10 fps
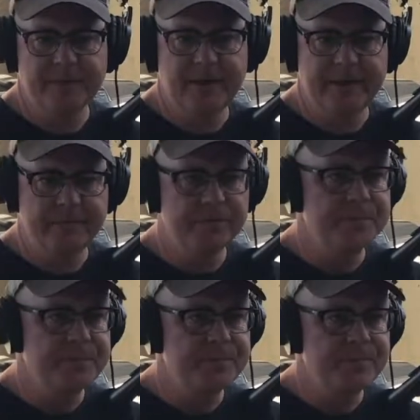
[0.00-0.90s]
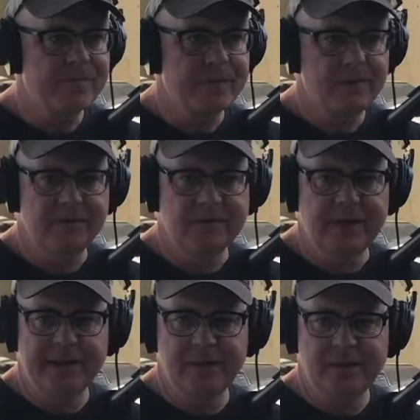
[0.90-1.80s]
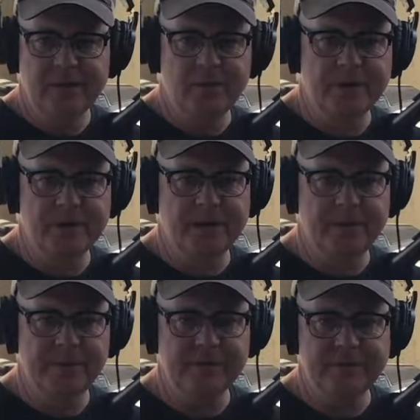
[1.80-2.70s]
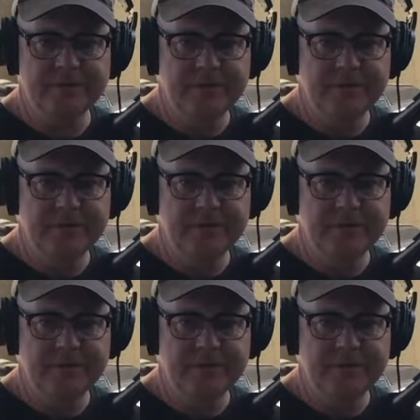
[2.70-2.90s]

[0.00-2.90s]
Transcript: It was like going to clubs and,